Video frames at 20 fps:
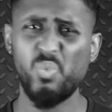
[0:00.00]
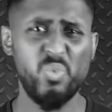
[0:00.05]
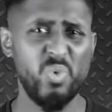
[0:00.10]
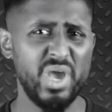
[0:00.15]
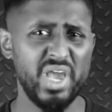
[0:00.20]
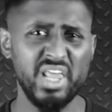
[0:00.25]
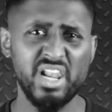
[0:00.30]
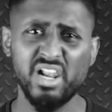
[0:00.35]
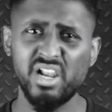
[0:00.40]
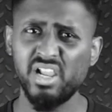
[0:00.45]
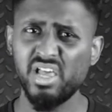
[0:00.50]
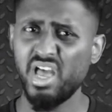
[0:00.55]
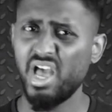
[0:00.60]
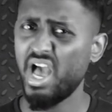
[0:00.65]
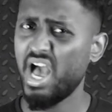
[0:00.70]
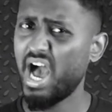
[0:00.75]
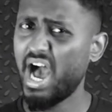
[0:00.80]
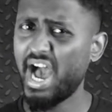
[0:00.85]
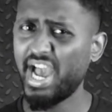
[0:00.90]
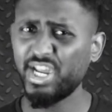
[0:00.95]
Well,
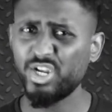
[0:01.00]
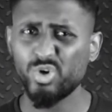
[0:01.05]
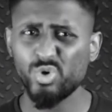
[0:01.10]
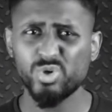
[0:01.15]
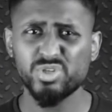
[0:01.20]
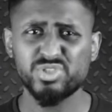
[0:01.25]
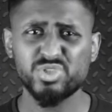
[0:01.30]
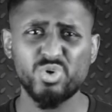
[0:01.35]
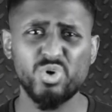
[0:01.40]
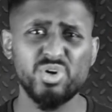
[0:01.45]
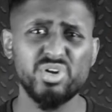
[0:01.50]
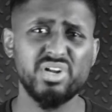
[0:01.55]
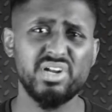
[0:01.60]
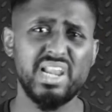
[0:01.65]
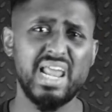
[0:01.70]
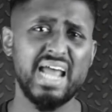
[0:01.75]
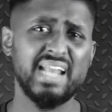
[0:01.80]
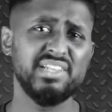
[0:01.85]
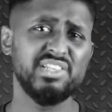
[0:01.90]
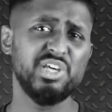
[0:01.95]
I know it's gonna
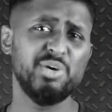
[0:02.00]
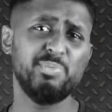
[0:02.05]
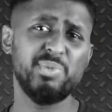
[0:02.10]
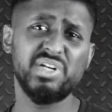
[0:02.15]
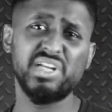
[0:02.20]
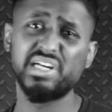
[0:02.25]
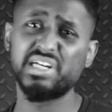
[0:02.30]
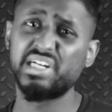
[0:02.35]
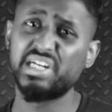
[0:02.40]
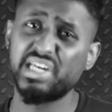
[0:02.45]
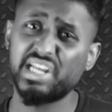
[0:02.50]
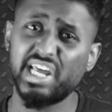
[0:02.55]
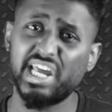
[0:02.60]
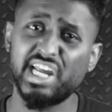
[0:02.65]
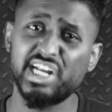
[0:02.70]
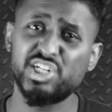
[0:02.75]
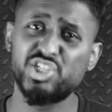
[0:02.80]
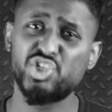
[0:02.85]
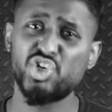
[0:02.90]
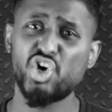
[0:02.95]
land them in a
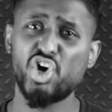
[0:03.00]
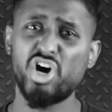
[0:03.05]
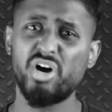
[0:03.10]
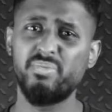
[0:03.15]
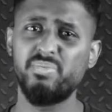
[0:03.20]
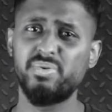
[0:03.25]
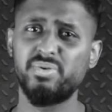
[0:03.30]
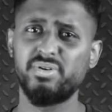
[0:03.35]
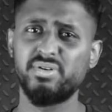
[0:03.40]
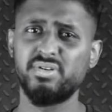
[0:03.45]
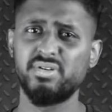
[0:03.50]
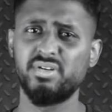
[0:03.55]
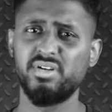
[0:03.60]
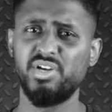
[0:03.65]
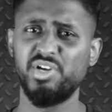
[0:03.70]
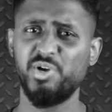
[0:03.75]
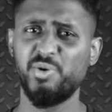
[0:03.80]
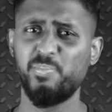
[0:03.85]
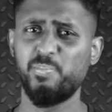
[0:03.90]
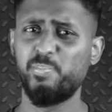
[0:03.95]
great job,
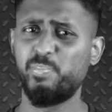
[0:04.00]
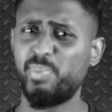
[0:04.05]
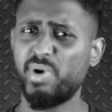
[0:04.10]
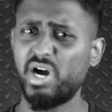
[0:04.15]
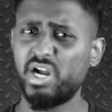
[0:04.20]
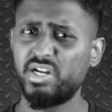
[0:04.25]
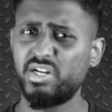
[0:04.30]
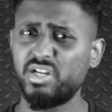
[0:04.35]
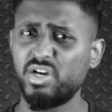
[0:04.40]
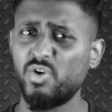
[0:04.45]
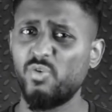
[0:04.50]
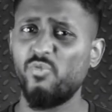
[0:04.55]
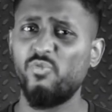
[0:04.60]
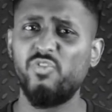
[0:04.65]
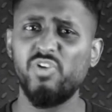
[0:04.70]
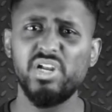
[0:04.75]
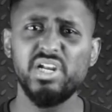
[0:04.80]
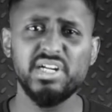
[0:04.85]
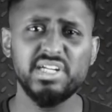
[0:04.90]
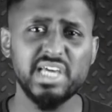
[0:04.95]
but
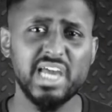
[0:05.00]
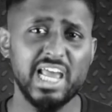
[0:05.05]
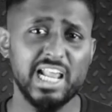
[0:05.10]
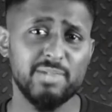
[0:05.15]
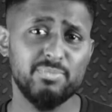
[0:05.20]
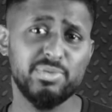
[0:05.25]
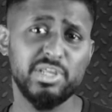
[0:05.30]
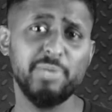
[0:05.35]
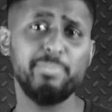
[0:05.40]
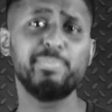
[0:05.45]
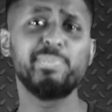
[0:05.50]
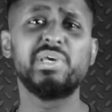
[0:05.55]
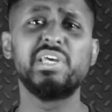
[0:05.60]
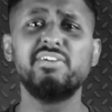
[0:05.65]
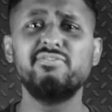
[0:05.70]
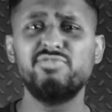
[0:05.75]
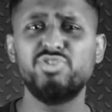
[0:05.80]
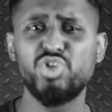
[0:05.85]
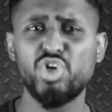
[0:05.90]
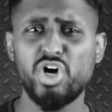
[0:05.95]
will it help them
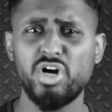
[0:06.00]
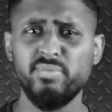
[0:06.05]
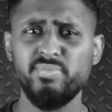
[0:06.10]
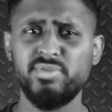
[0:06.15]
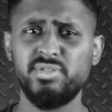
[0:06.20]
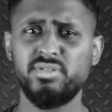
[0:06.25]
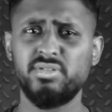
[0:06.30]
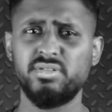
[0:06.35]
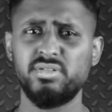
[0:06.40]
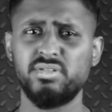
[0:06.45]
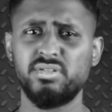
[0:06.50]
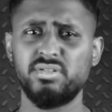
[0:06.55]
give jobs?